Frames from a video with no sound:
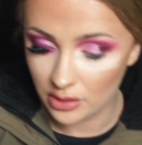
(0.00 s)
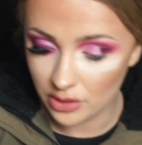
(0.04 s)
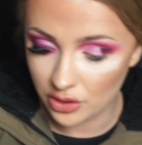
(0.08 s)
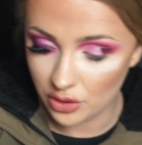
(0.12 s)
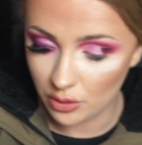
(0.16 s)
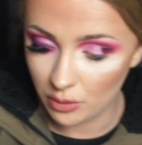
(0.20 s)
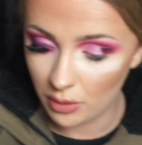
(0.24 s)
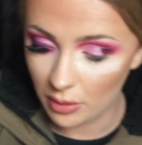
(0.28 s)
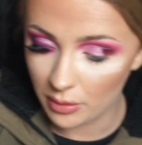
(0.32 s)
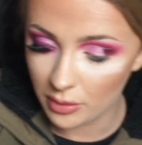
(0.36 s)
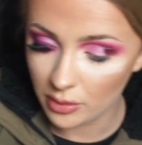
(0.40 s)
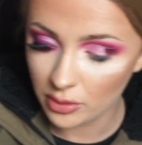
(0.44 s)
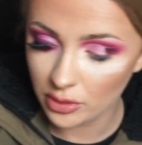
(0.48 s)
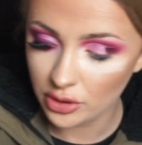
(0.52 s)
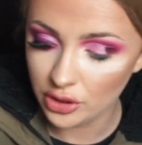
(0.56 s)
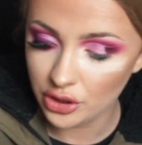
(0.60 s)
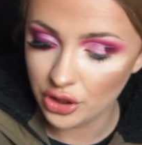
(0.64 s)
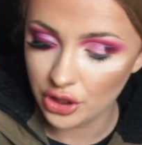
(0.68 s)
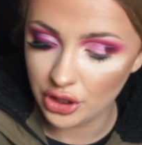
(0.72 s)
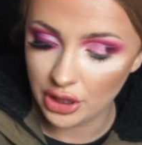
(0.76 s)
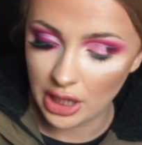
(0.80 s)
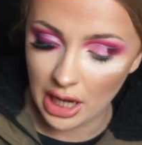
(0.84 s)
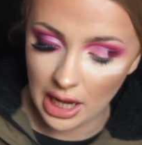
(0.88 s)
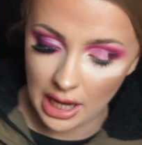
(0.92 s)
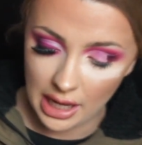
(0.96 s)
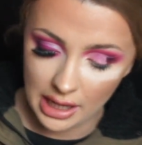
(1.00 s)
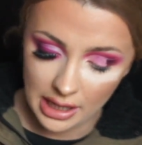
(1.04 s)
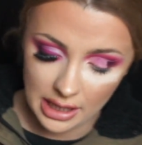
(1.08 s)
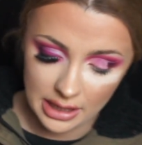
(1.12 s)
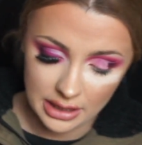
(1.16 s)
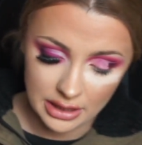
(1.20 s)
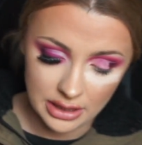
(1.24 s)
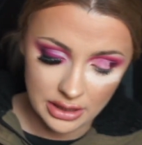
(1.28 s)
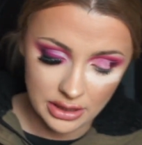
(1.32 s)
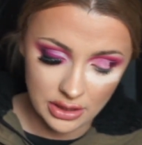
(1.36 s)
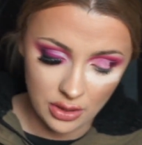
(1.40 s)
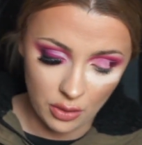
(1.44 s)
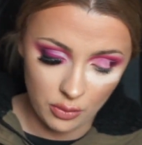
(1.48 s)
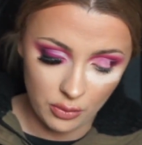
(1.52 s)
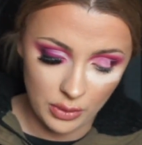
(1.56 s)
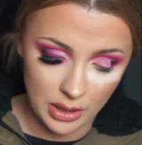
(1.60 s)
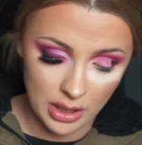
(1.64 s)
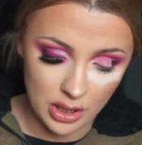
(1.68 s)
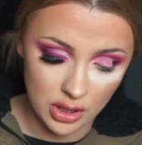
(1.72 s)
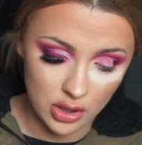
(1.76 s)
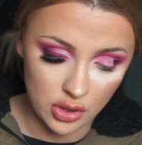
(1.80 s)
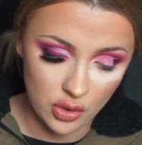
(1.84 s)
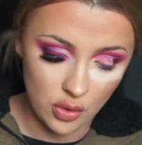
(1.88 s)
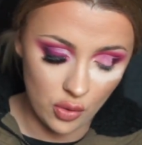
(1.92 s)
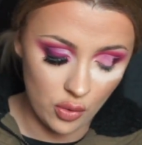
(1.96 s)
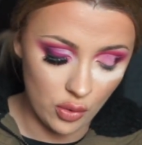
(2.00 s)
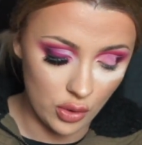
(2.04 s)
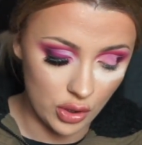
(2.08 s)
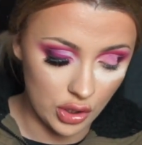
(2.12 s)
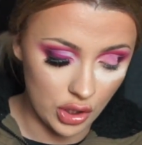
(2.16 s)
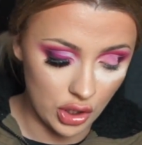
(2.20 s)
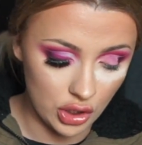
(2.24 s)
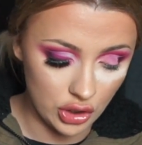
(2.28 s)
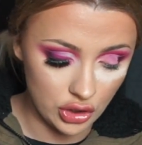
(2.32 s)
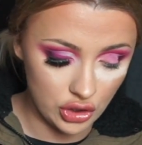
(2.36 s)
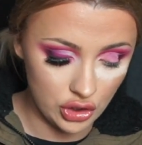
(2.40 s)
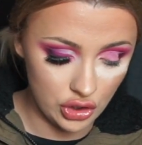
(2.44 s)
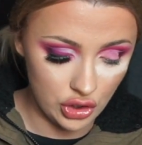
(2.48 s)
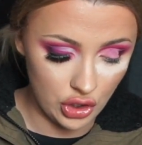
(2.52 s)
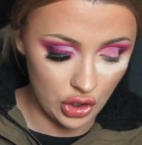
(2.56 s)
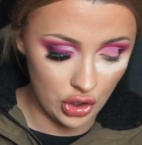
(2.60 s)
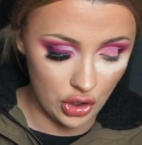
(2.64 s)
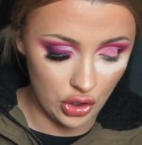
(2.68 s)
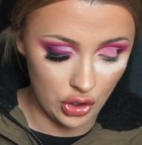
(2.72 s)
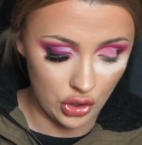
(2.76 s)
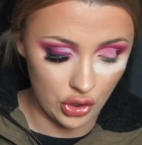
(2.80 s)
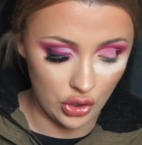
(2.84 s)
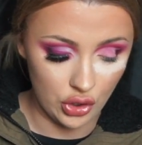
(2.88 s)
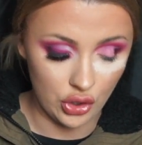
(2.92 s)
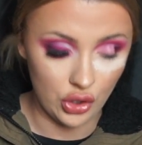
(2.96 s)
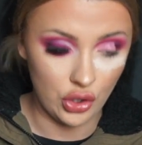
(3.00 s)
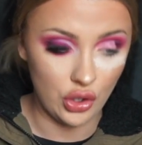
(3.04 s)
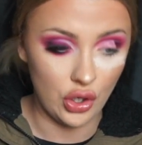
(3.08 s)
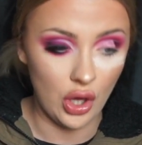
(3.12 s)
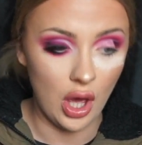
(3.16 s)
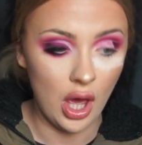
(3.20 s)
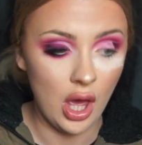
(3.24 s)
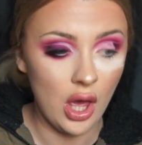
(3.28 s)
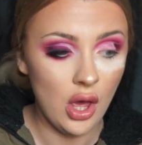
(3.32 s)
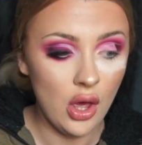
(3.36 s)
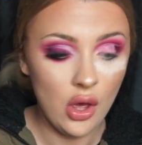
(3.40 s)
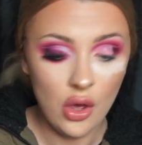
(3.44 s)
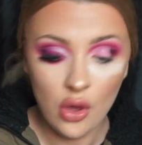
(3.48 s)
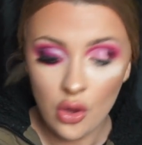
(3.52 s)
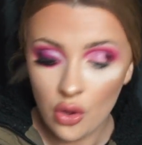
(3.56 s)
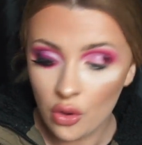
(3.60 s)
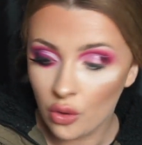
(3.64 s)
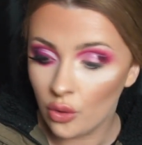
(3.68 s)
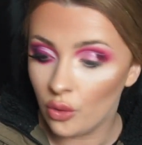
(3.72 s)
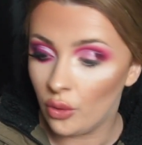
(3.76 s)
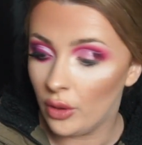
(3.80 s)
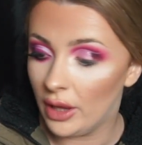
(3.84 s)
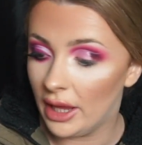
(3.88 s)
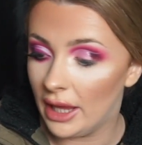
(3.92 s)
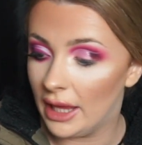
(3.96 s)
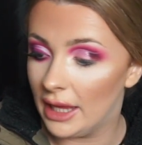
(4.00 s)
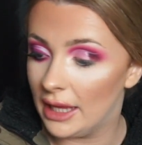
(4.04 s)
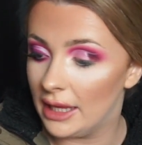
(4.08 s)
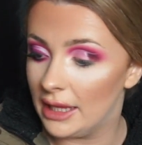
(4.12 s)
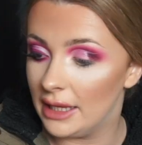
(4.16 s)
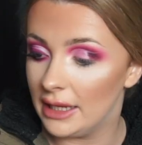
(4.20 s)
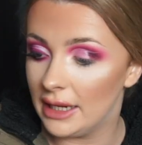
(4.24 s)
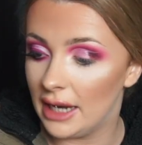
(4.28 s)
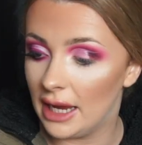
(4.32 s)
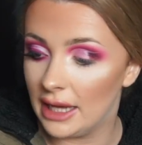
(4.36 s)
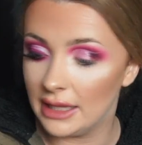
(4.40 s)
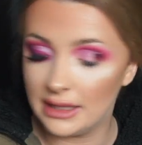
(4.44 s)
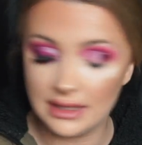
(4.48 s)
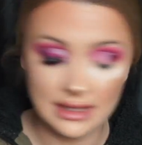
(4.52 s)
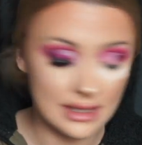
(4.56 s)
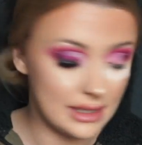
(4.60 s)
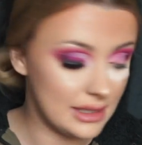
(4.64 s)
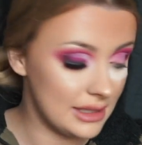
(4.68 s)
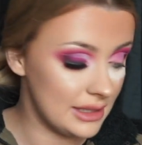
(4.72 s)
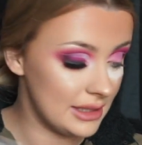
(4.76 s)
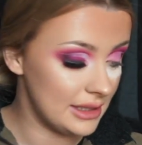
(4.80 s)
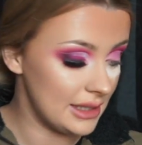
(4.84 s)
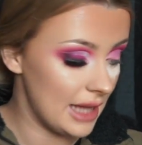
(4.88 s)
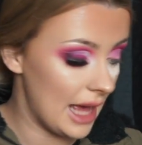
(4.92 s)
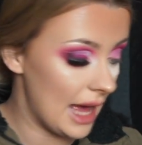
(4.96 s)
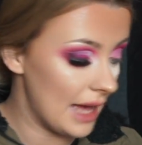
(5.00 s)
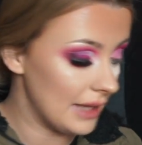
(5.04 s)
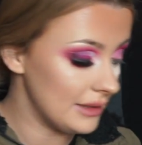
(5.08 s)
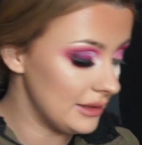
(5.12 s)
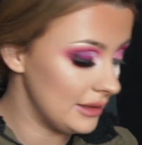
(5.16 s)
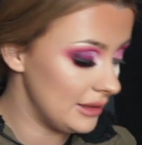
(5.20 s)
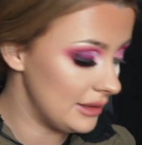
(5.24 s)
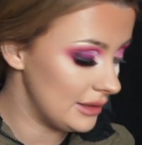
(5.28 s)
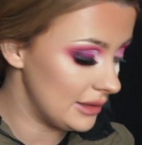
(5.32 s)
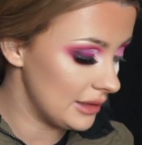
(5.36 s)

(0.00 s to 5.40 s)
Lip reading: So what we're going to do now is we are going to go ahead and set